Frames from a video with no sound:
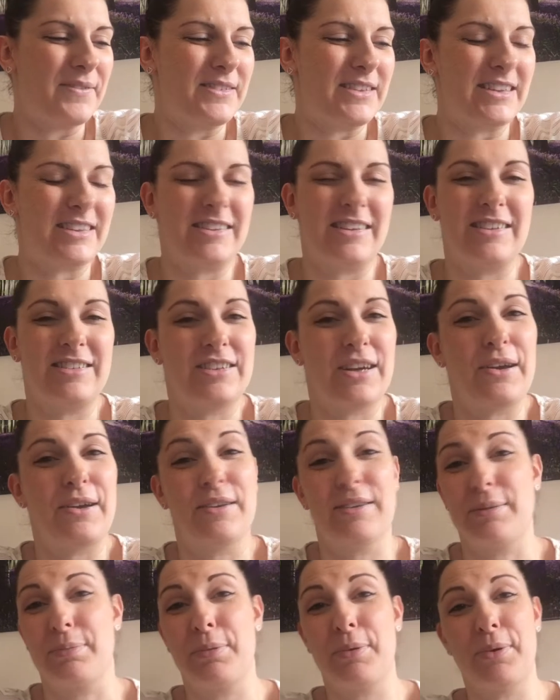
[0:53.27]
just to show
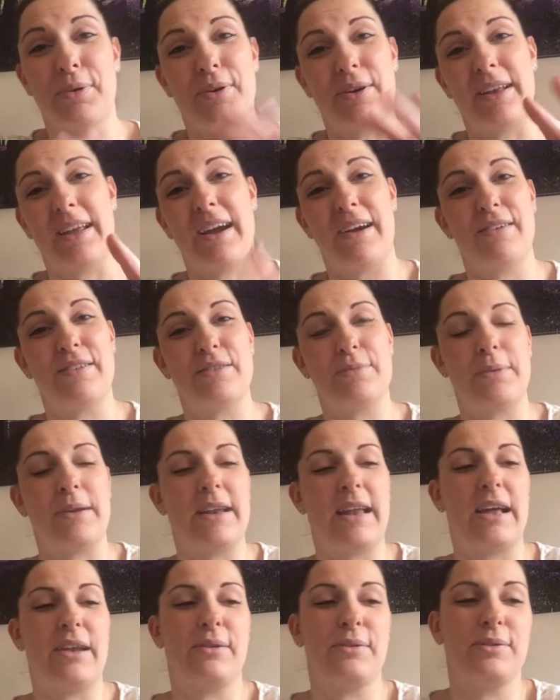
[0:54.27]
your support and
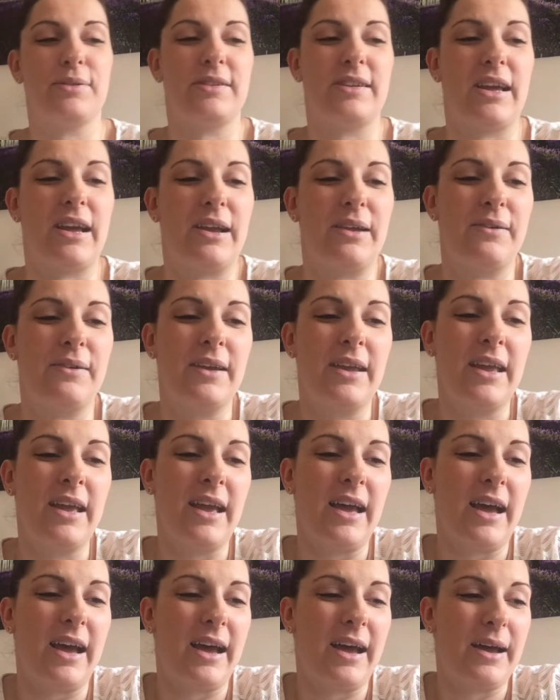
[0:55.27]
encouragement. And also
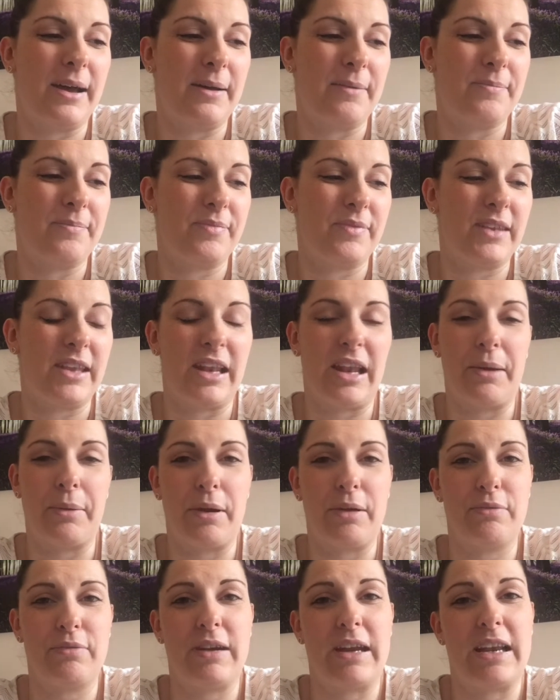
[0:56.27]
I
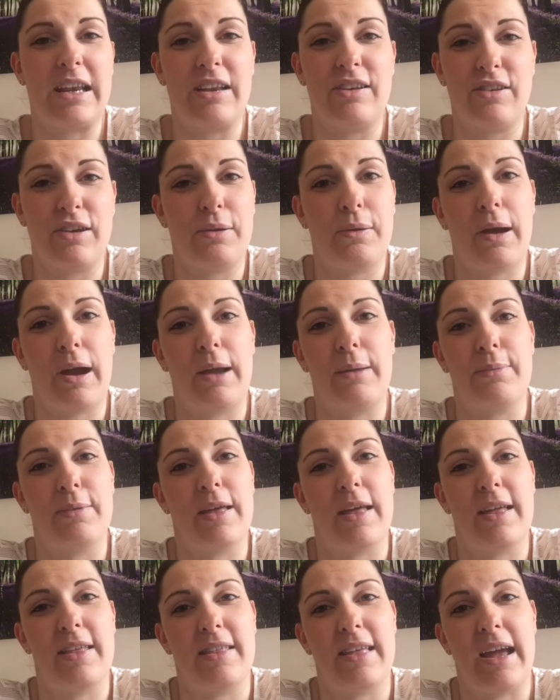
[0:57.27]
really do hope
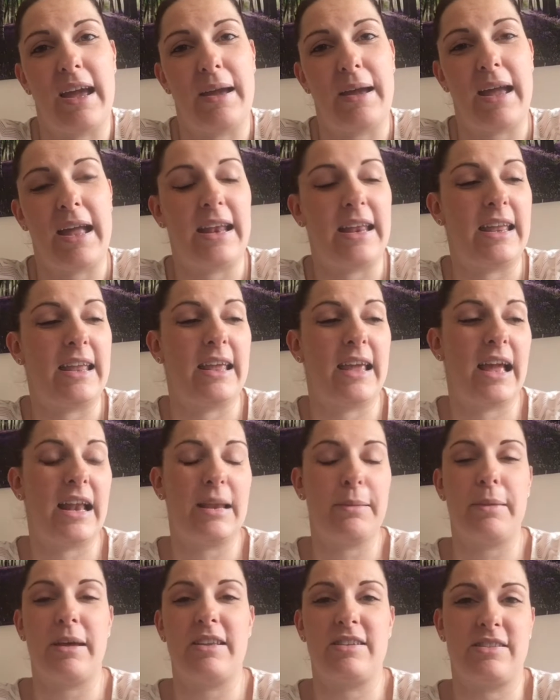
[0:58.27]
that
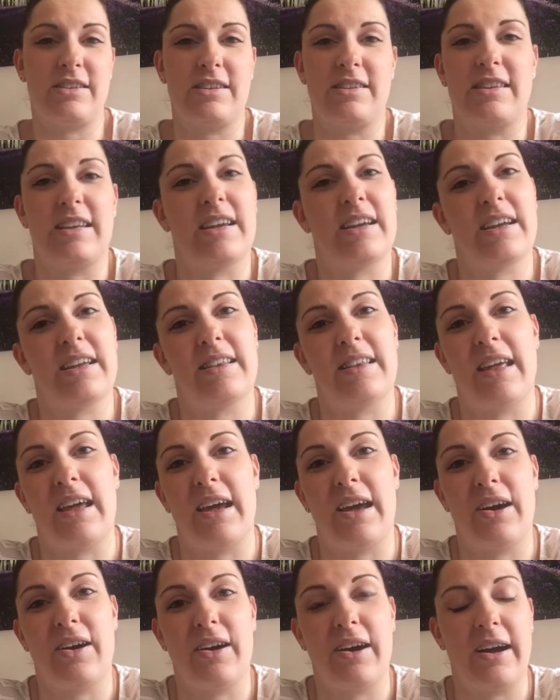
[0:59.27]
any messages
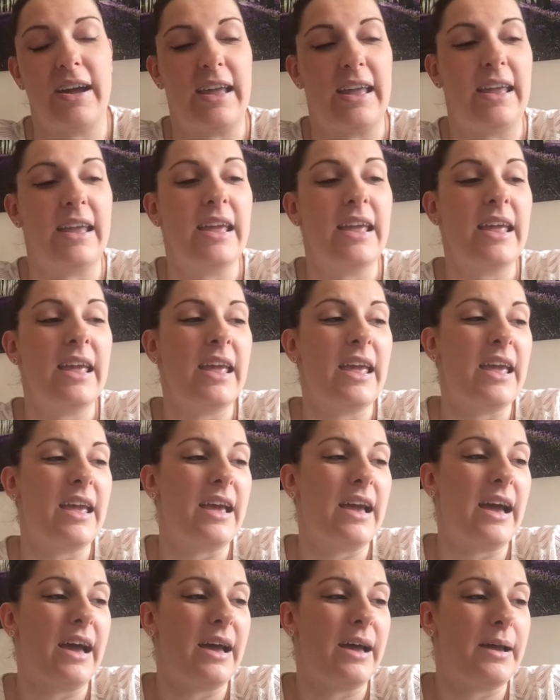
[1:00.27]
that I
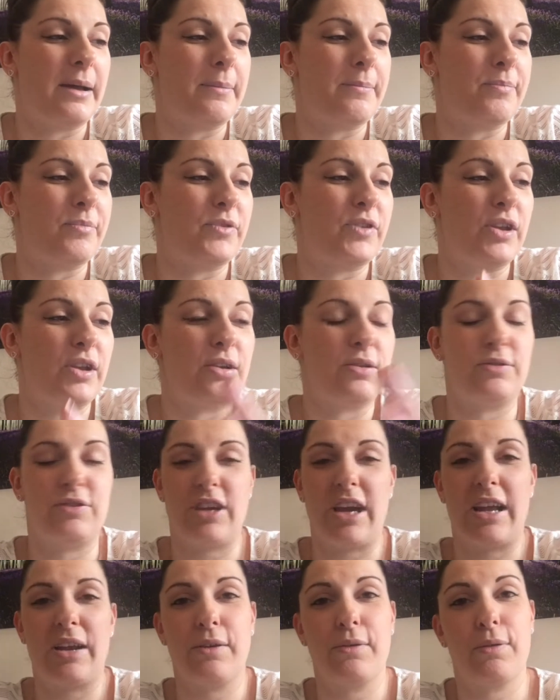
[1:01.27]
do
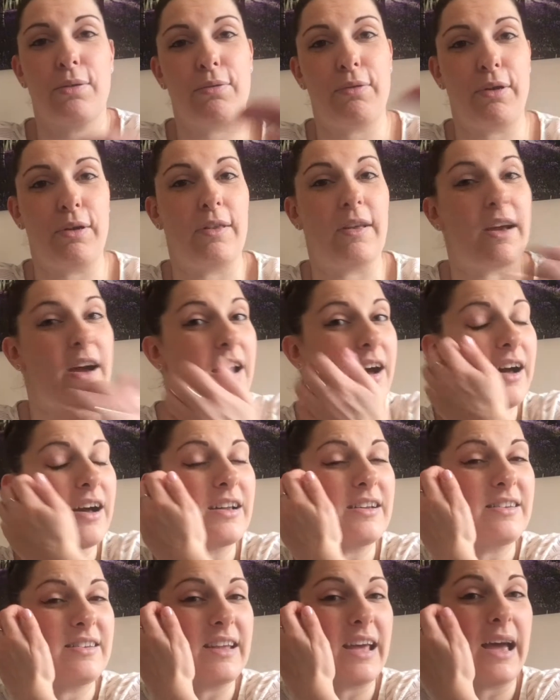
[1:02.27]
channel through the
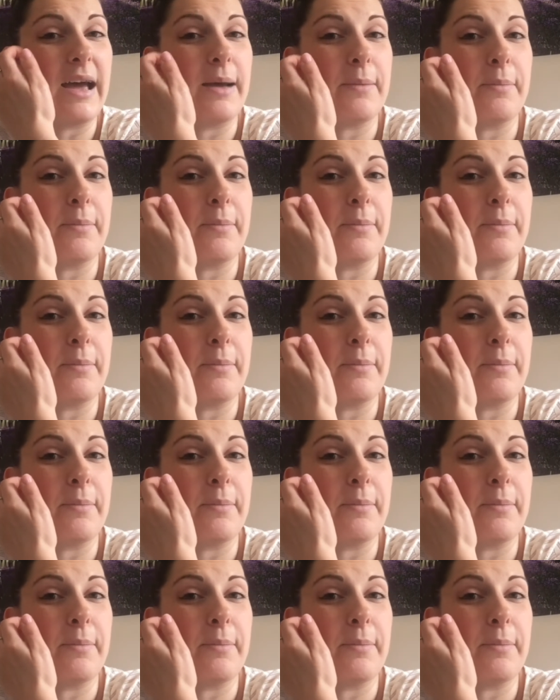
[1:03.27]
cards